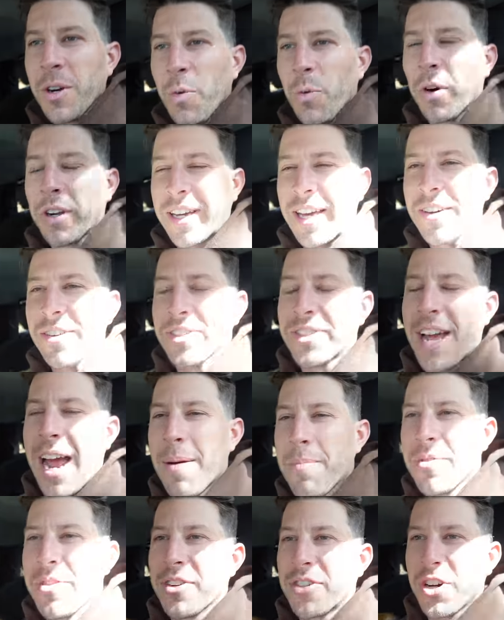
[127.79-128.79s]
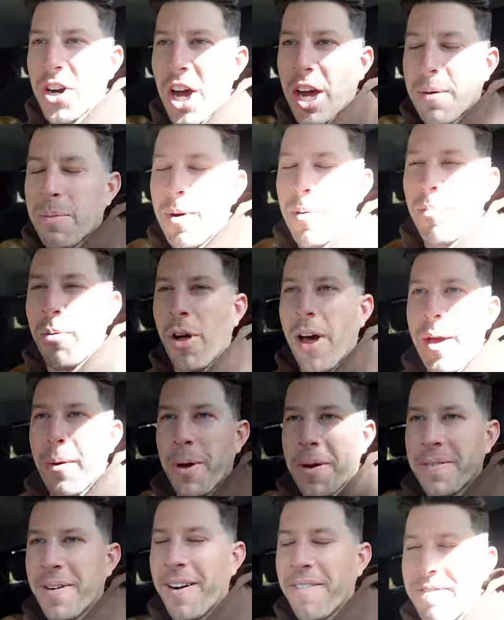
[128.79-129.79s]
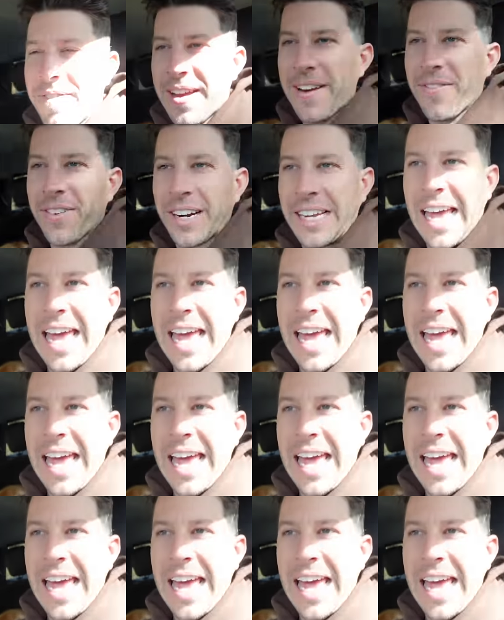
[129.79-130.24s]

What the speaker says: We're killing time in the truck and we're playing one of our favorite